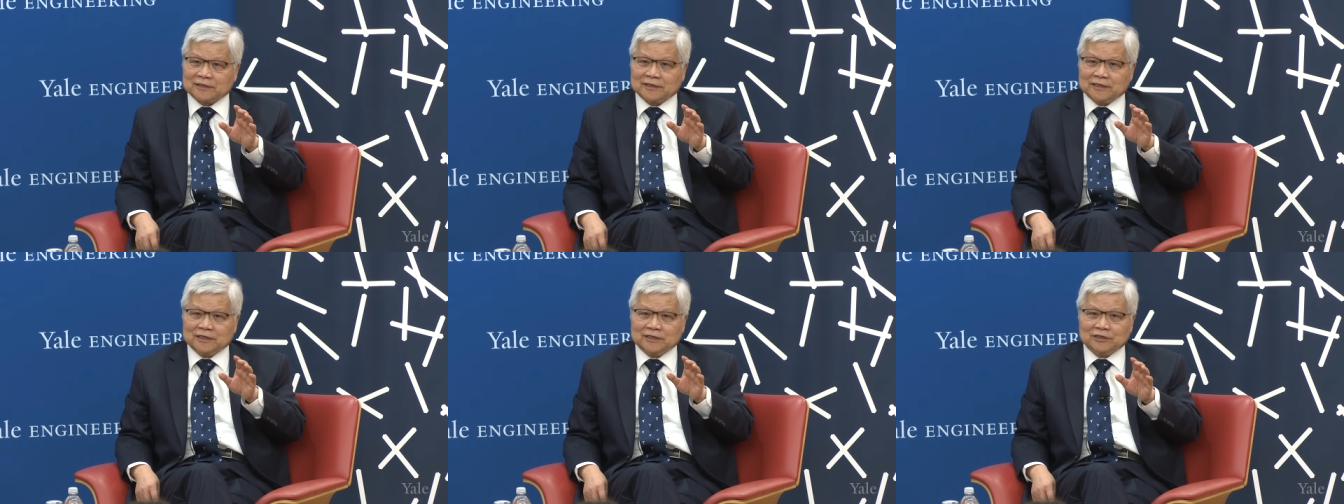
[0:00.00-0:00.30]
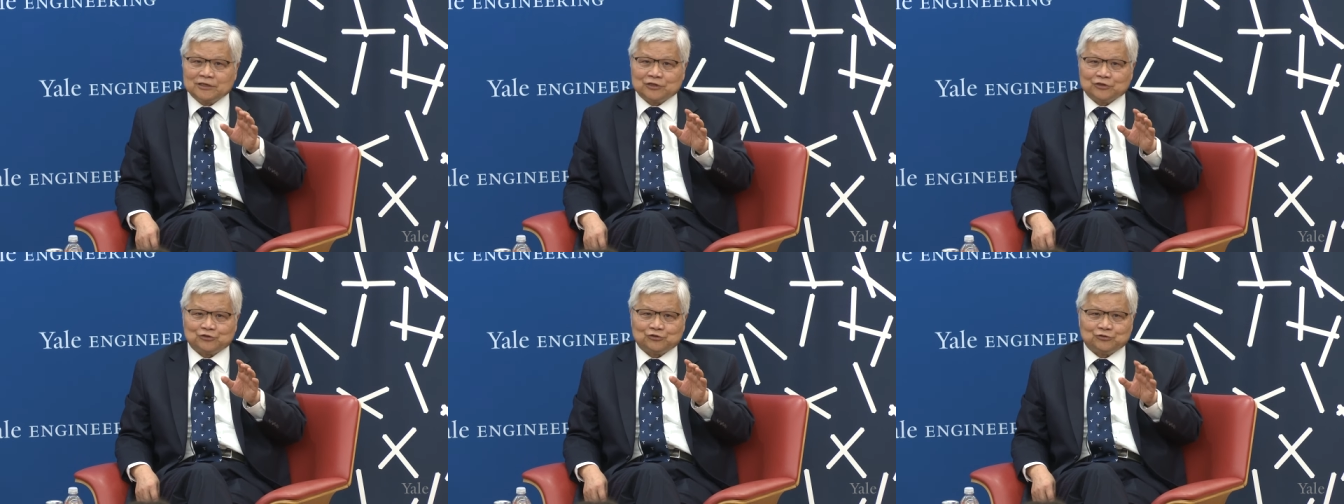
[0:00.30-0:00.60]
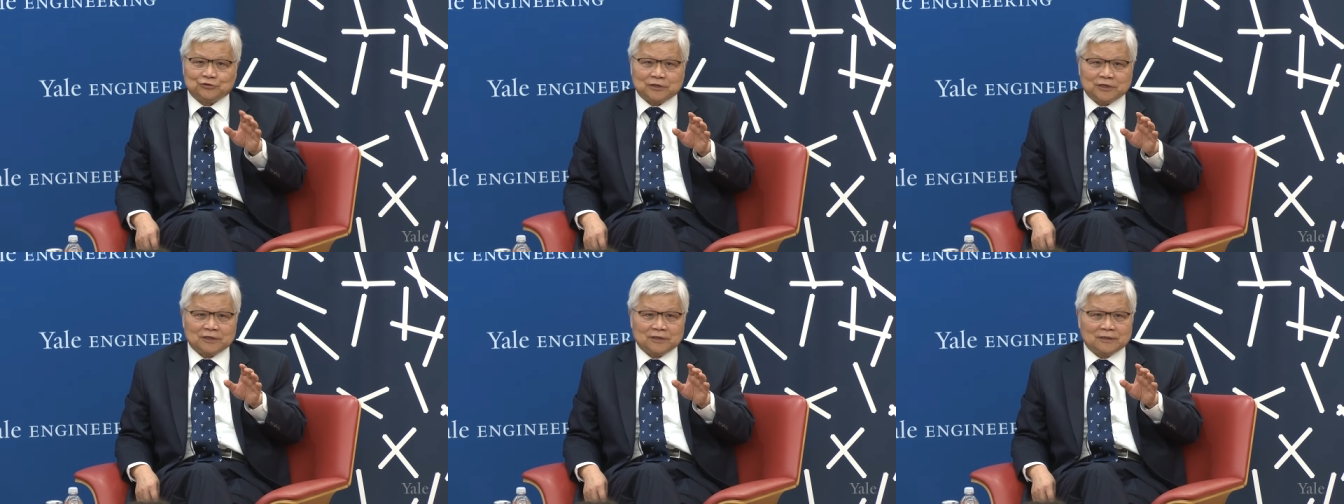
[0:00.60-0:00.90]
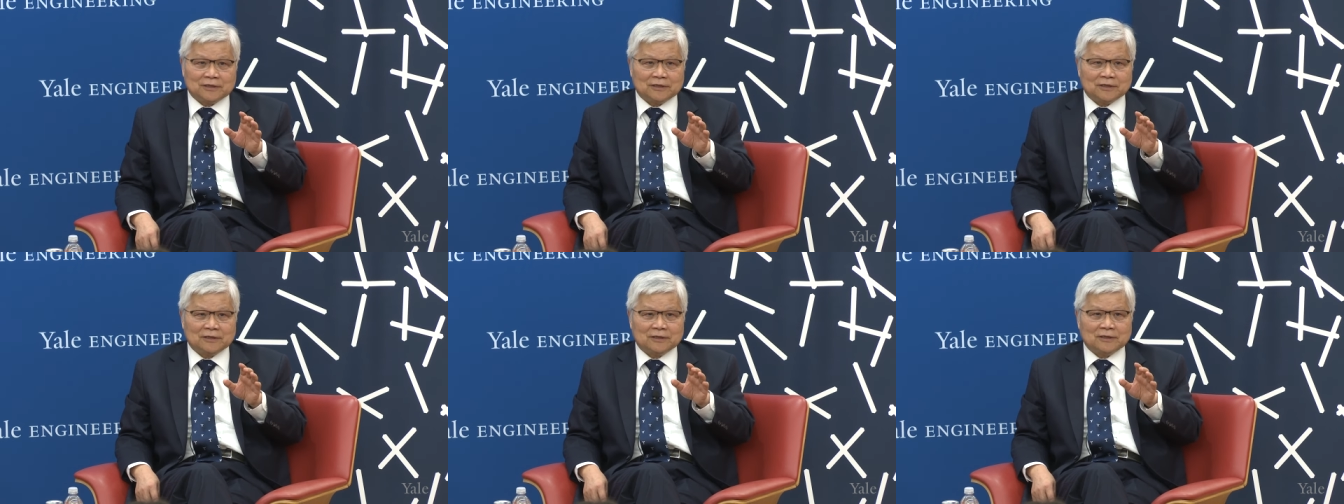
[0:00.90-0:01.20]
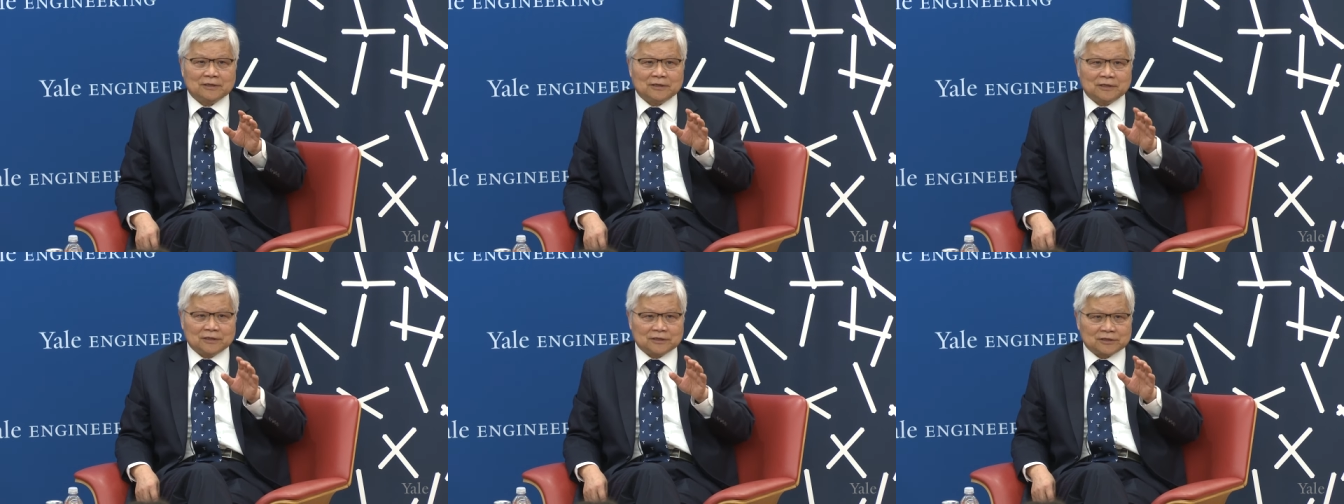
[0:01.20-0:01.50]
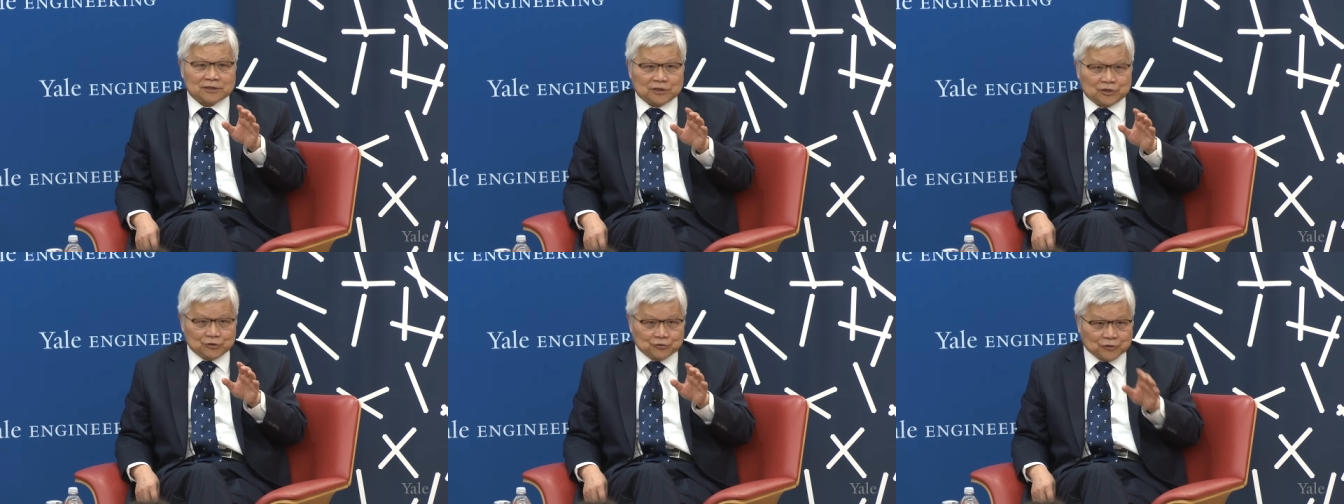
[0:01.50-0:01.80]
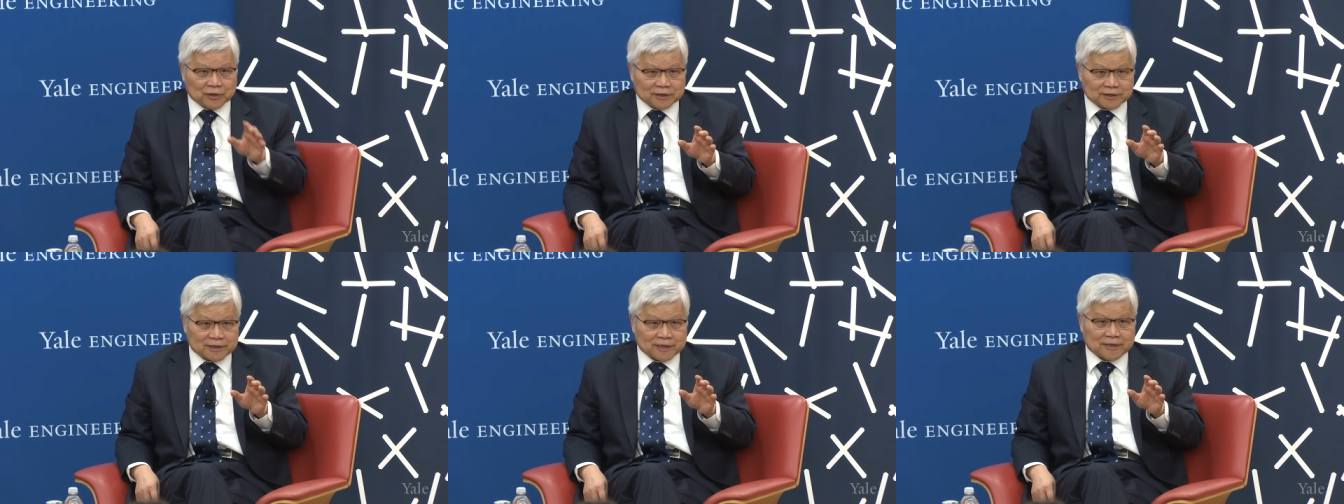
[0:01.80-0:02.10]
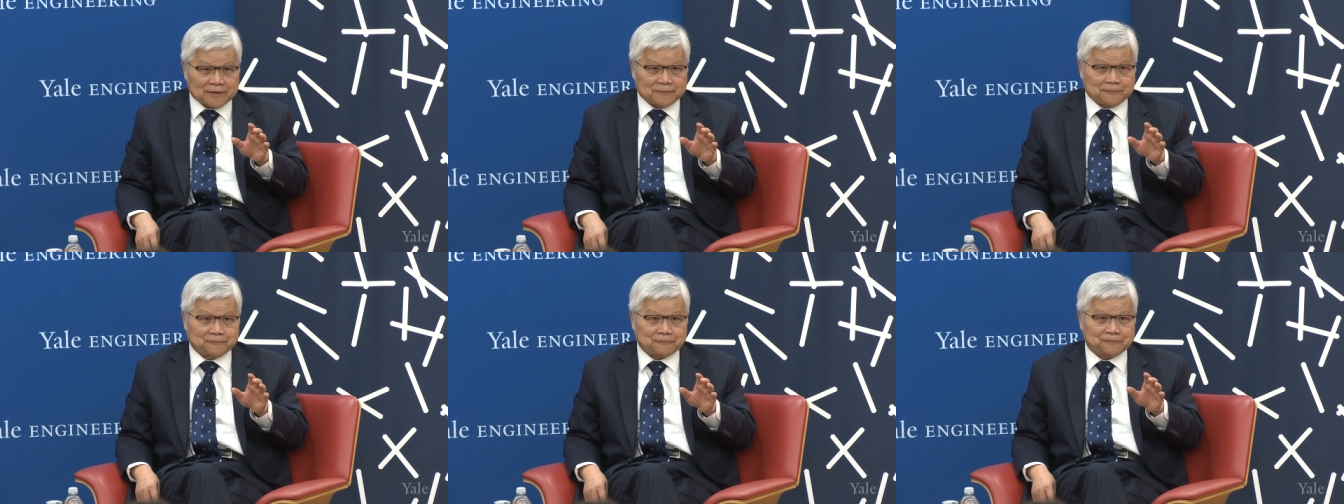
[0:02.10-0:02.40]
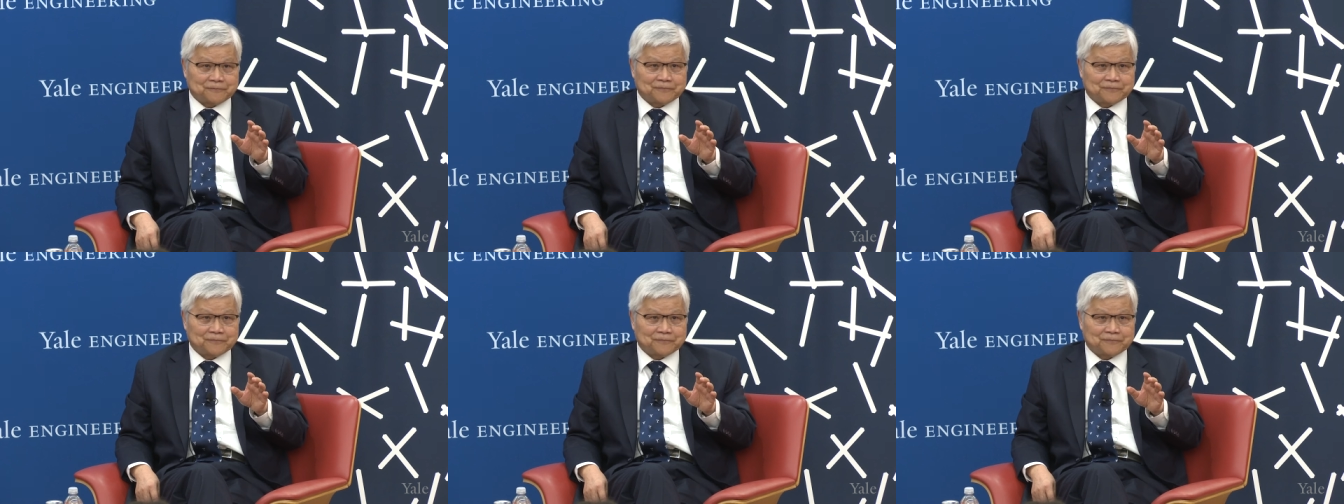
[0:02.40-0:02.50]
industry is USA.